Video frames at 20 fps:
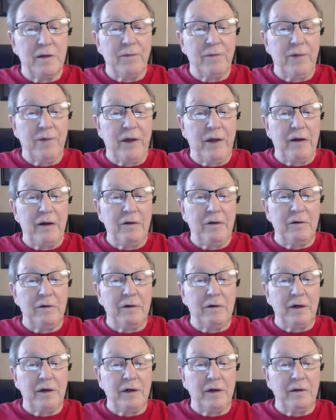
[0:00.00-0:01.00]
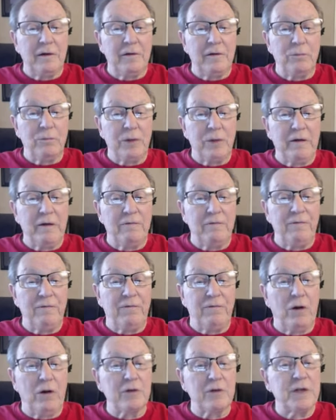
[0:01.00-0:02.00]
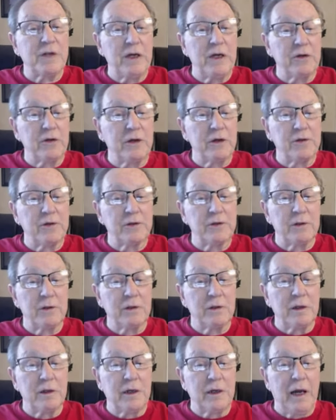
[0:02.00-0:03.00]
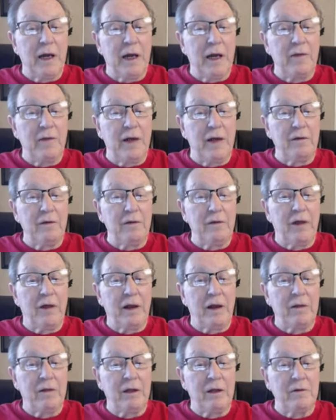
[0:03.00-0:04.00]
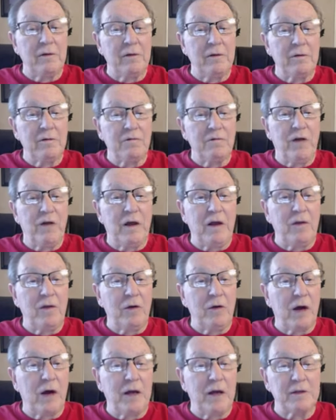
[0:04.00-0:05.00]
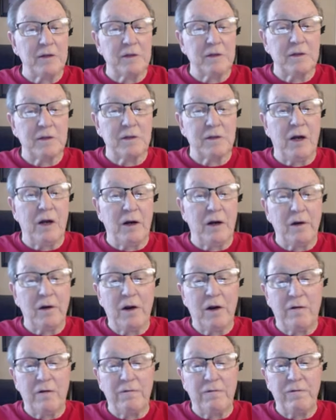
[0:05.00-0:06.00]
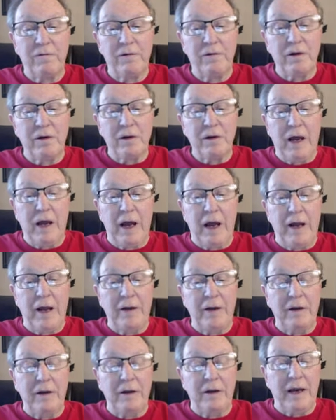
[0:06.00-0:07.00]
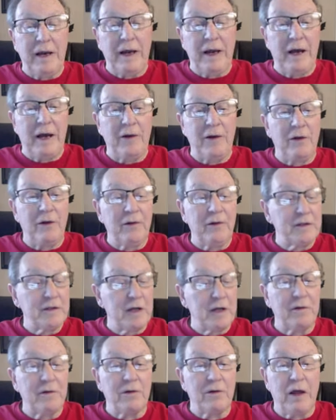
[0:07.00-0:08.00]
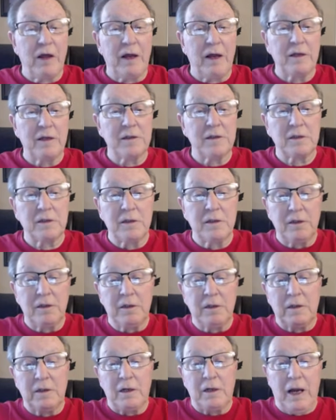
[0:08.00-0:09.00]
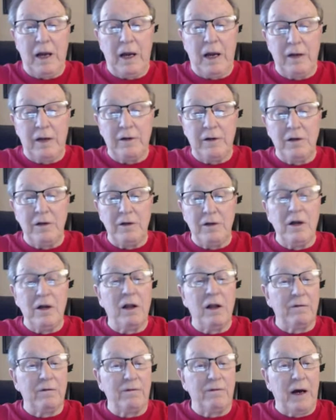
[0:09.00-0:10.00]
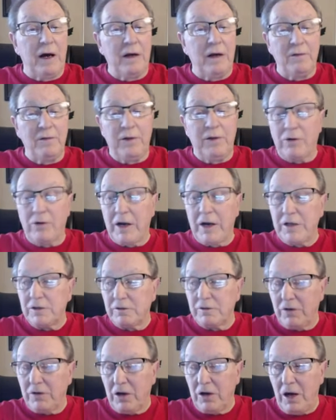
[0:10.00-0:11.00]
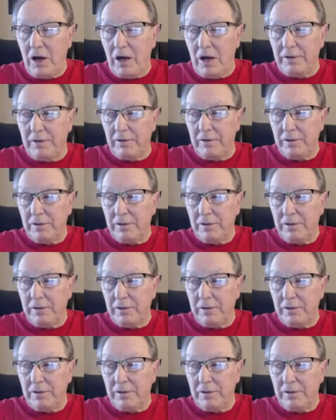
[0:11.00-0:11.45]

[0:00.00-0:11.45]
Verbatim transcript: they believe false teachers and then think that faith in Christ is not enough, and they add all these other things and nullify the grace of God.